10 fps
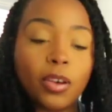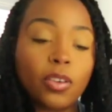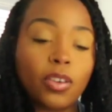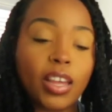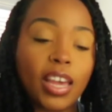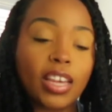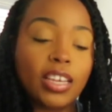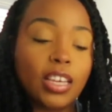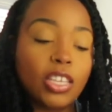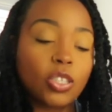mode, okay?
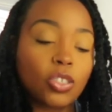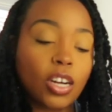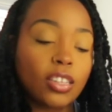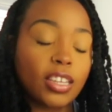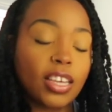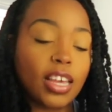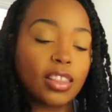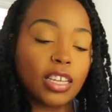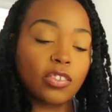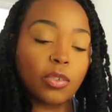So start looking at
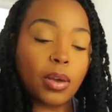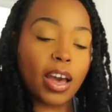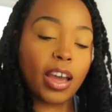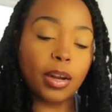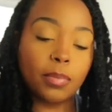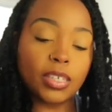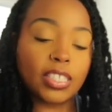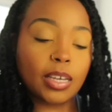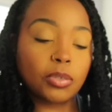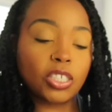things from a higher
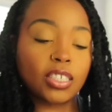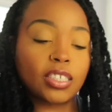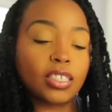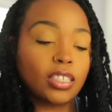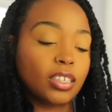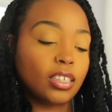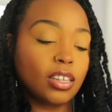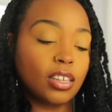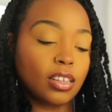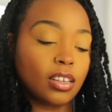perception
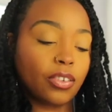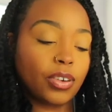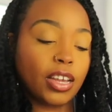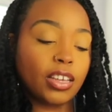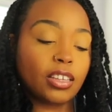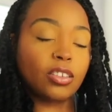all right